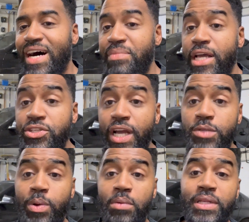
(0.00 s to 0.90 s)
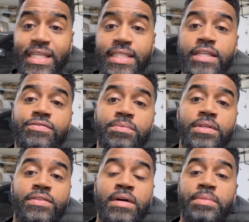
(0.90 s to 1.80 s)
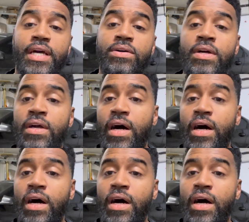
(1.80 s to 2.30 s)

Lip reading: As you guys probably can see from the thumbnail,